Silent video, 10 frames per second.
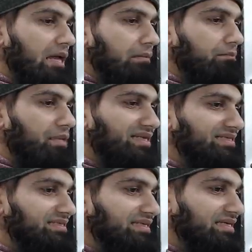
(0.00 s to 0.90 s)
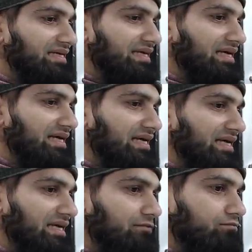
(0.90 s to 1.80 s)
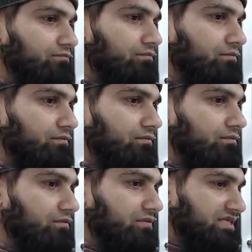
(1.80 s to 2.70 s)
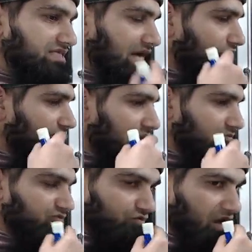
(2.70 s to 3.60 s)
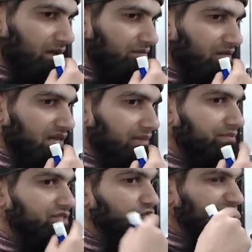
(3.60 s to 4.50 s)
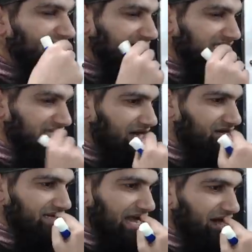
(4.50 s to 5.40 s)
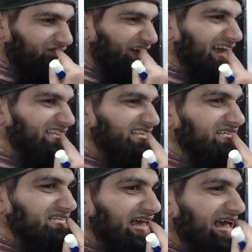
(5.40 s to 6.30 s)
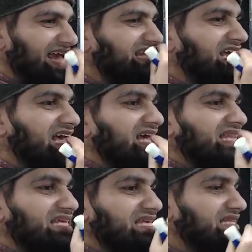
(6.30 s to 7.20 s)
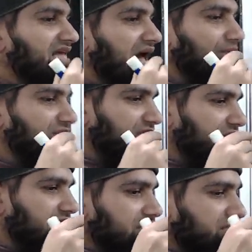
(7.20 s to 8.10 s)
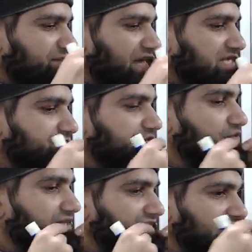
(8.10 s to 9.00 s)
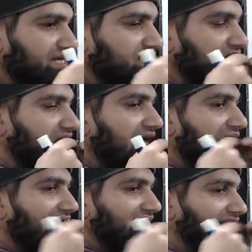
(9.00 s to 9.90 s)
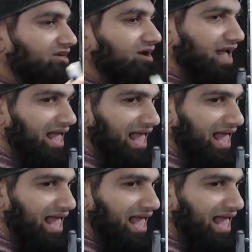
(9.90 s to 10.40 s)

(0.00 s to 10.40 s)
but the sound comes from between the tongue now and the empty space between the teeth and the tongue.